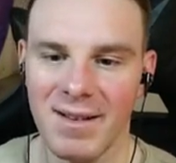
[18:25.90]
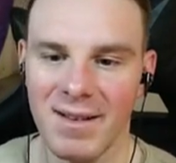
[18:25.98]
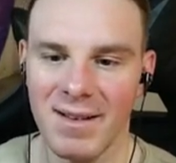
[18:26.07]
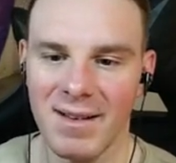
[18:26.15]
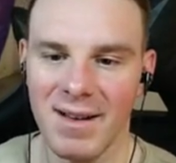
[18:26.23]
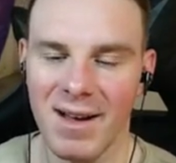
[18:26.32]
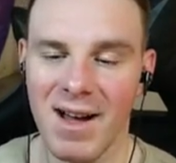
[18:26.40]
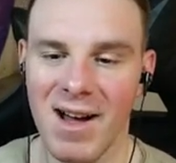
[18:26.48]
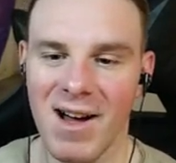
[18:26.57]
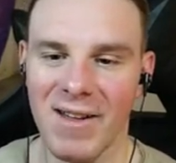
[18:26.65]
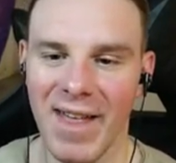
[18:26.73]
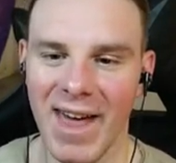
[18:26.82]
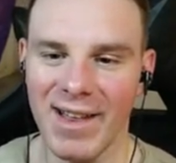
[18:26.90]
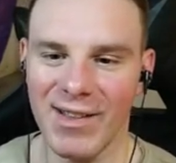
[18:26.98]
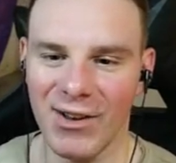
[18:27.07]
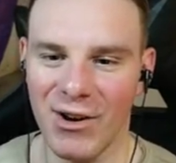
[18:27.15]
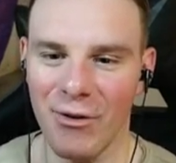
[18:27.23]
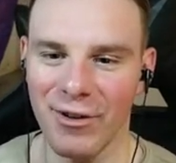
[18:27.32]
Oh, that is a
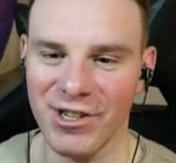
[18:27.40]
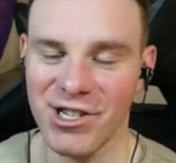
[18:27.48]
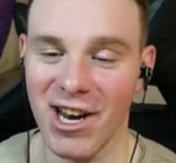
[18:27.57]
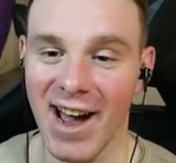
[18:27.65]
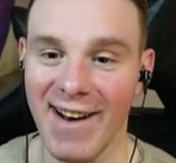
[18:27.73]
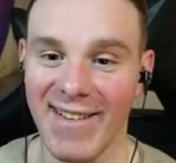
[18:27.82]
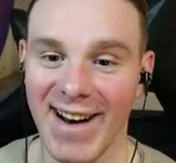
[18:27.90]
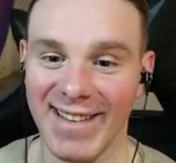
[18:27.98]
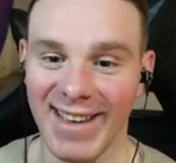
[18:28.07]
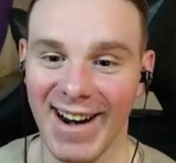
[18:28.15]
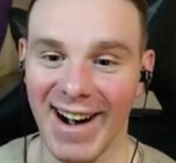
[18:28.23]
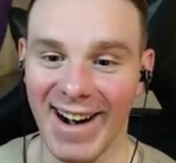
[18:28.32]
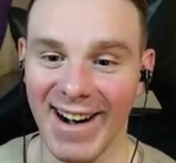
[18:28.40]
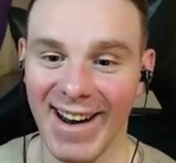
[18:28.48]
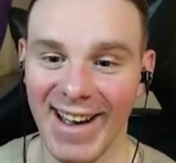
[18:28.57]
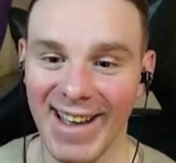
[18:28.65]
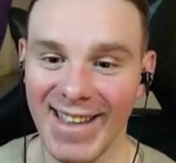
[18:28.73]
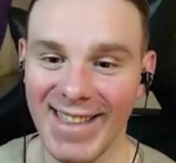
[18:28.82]
cool shot right there.
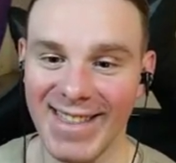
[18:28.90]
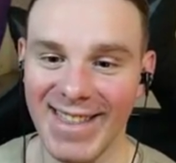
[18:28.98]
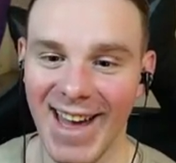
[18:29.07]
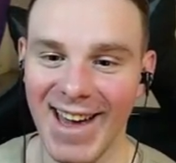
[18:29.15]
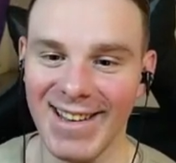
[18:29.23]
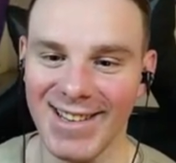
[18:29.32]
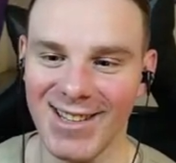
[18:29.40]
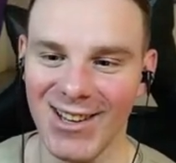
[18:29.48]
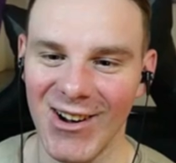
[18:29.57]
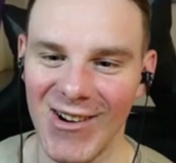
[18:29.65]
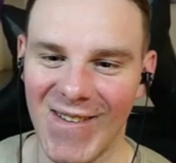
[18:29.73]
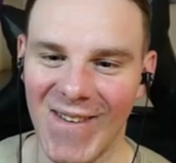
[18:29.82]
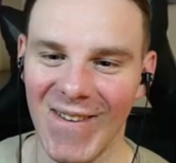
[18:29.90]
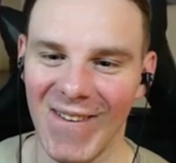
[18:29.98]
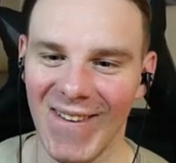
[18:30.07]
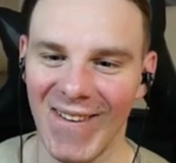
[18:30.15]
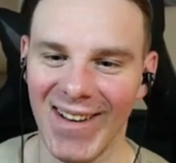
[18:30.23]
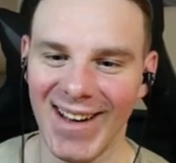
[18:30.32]
That is so cool.